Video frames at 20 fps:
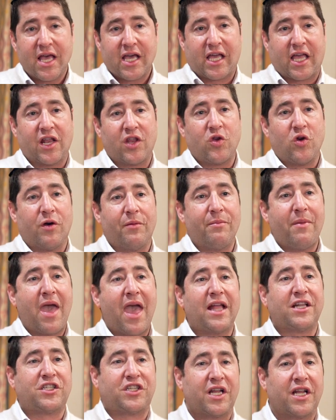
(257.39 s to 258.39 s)
Can you
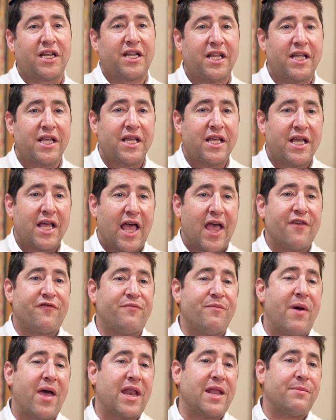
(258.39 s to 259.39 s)
imagine if
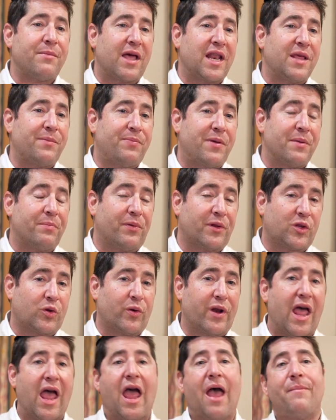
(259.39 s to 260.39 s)
many people do
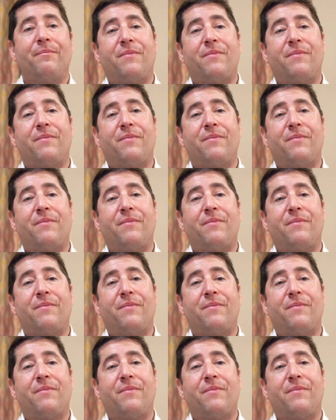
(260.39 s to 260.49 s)
it?